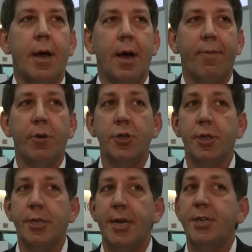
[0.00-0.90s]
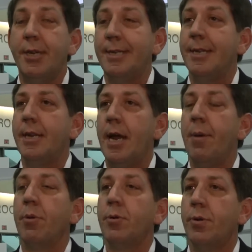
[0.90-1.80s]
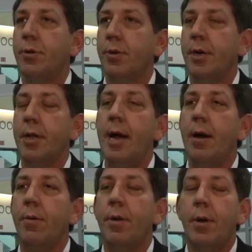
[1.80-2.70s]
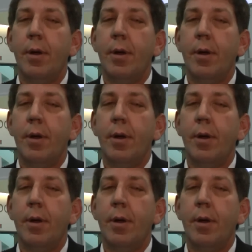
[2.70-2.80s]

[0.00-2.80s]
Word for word: Virtualization is an enabler to the cloud.